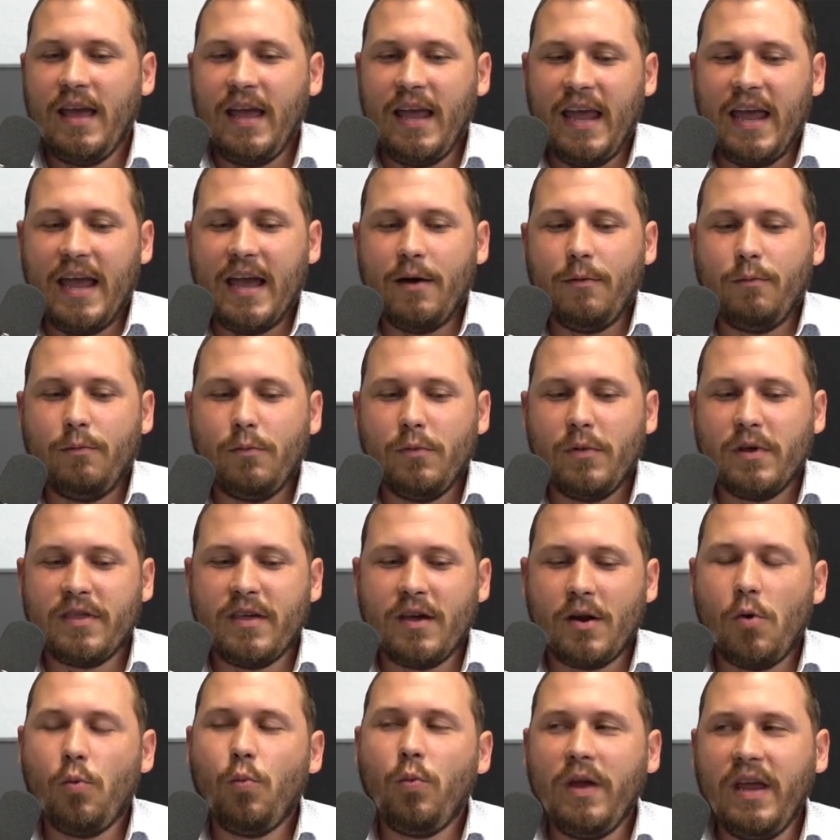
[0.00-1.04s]
And
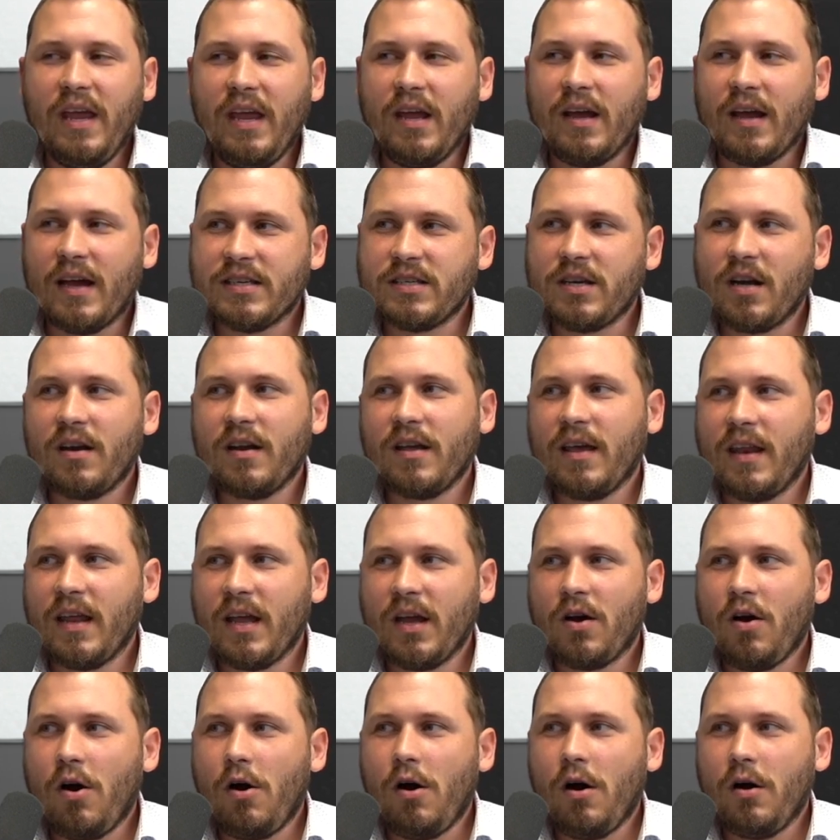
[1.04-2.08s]
within a week, I started getting
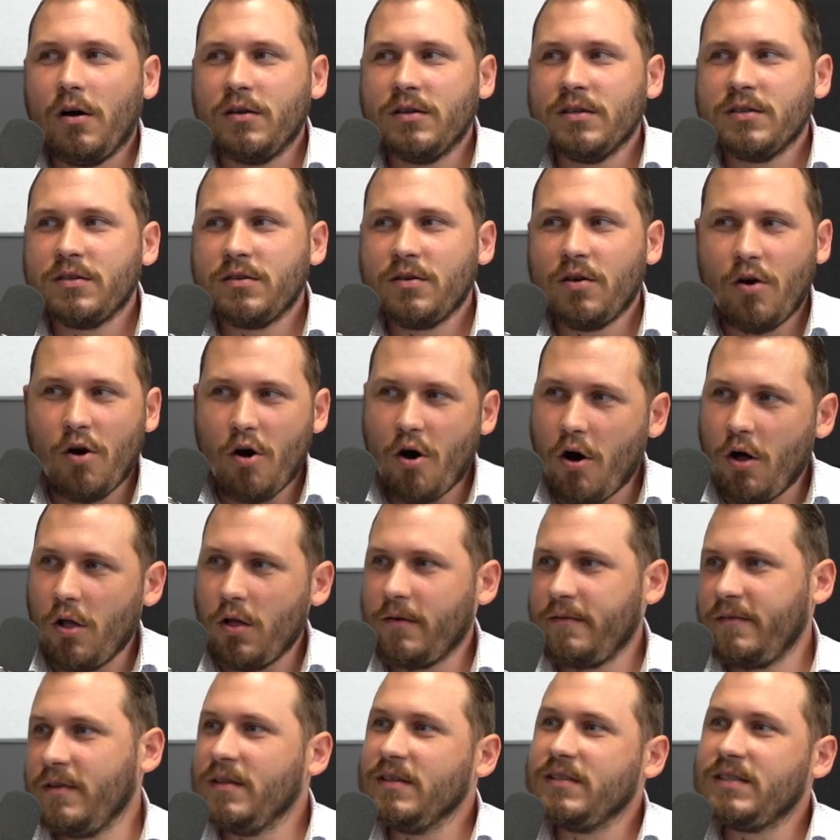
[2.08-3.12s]
calls all
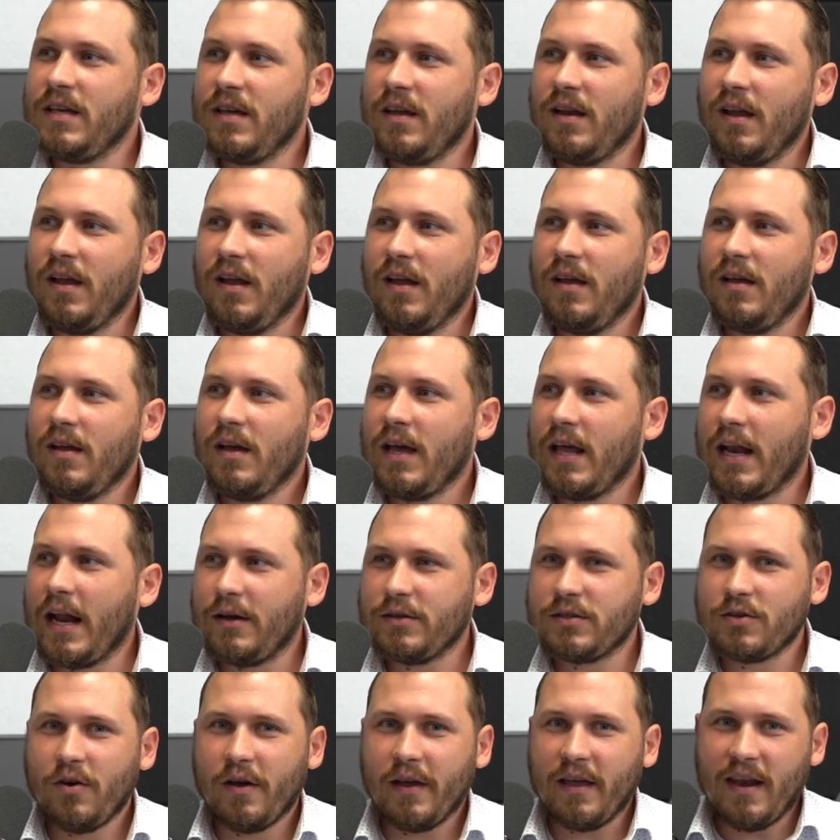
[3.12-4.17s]
over the city. And I
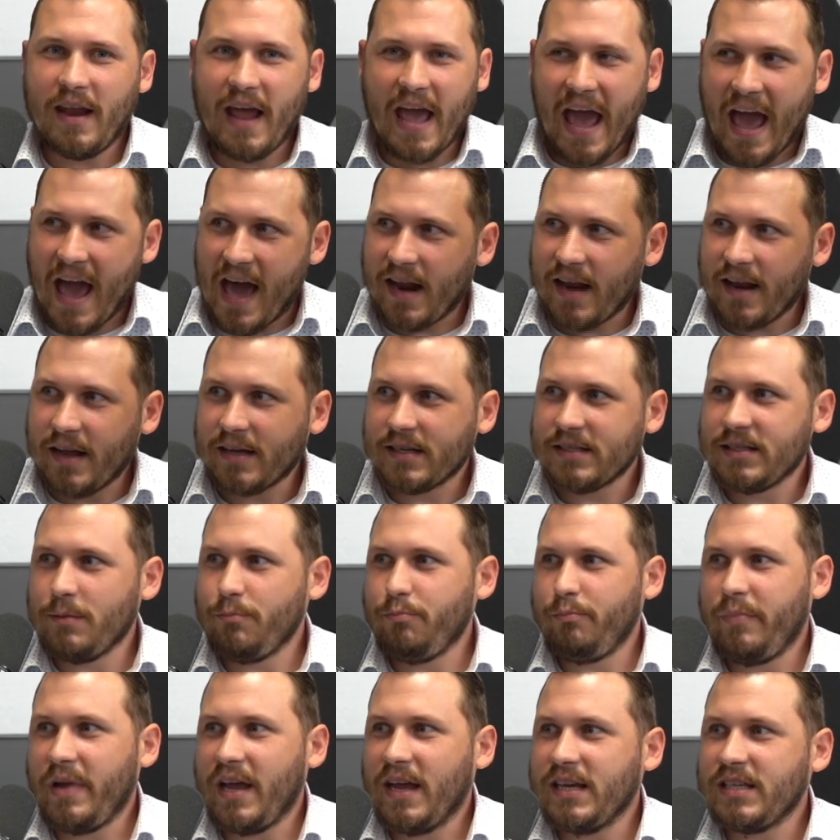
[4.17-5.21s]
was going in attics and
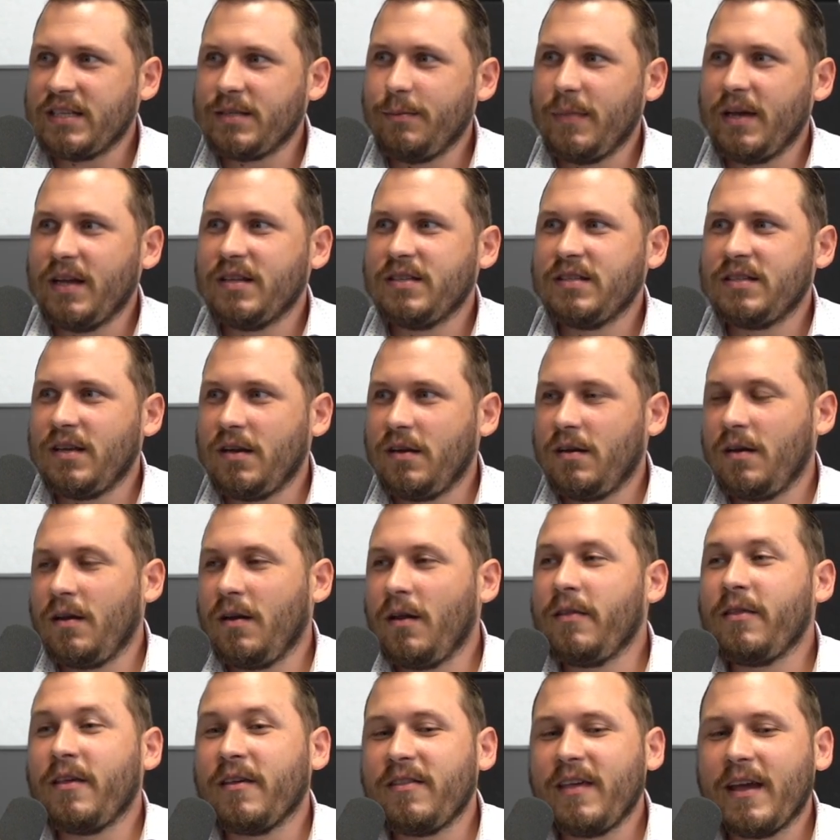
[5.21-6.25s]
basements.
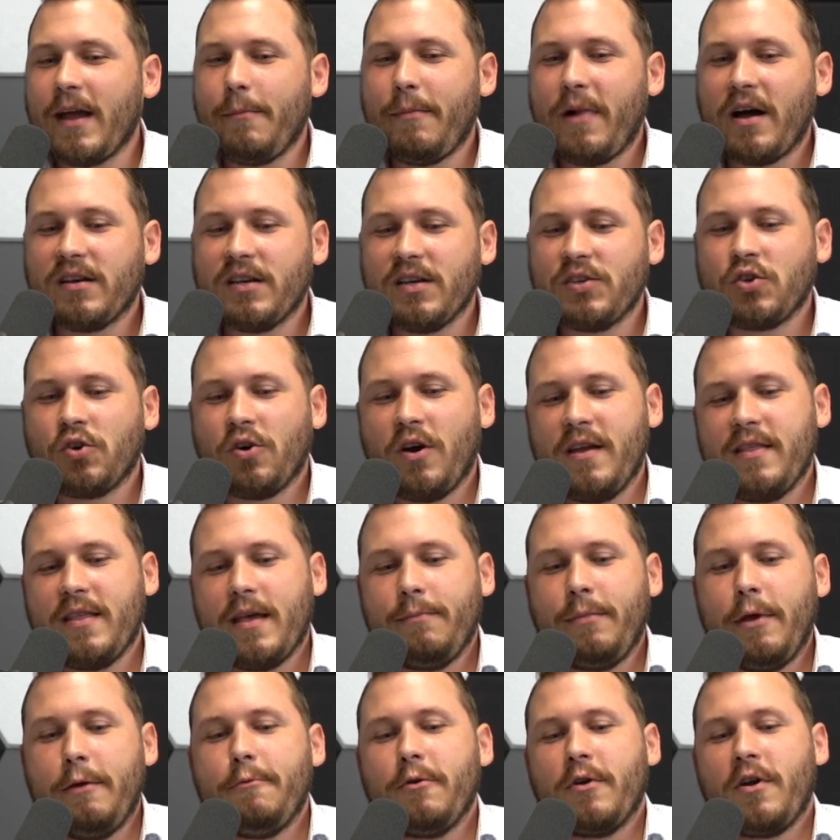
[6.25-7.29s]
And the thing about Detroit that
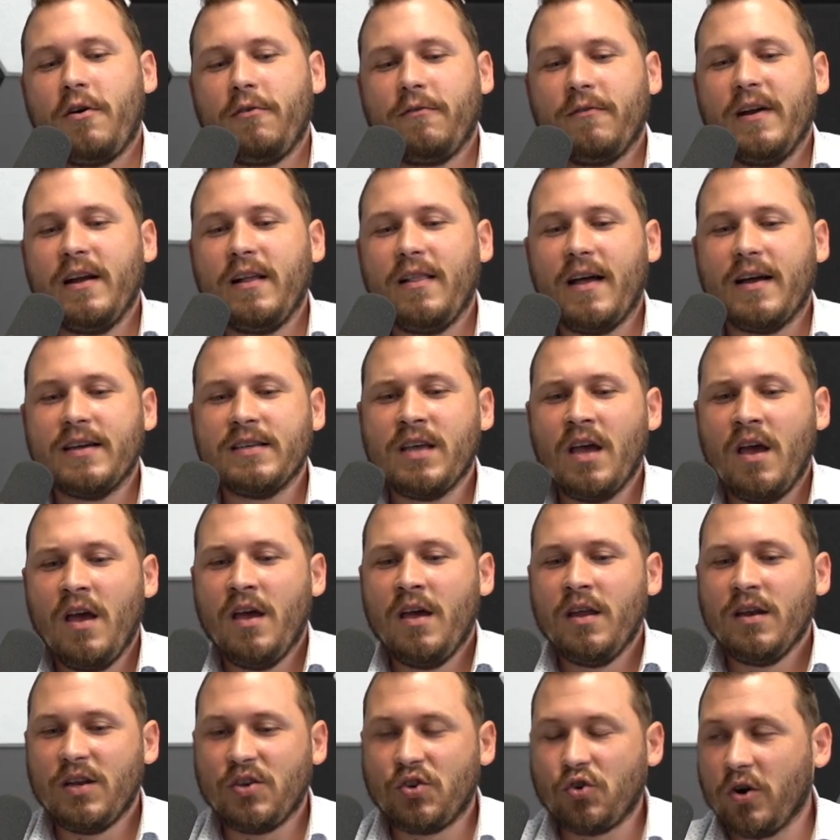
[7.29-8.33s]
people don't realize,
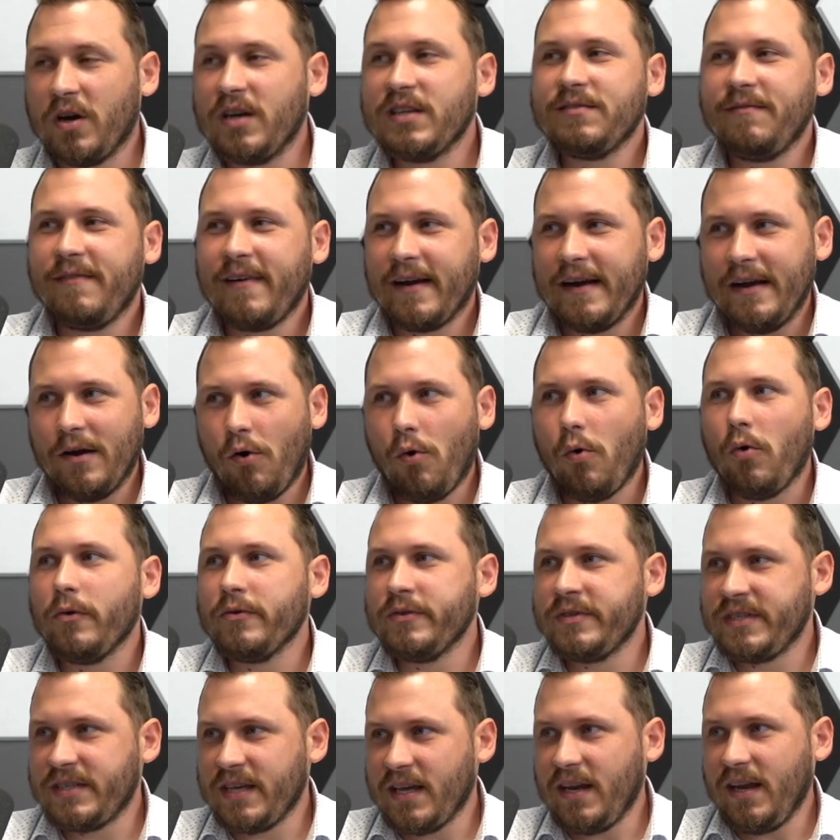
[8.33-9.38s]
Detroit is a very old
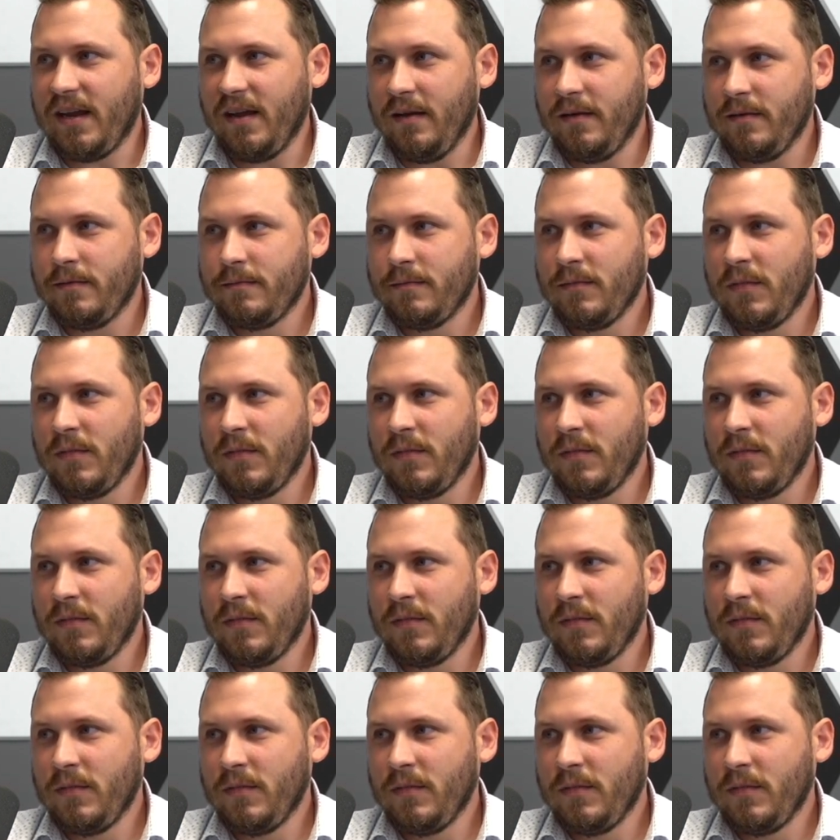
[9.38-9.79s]
city.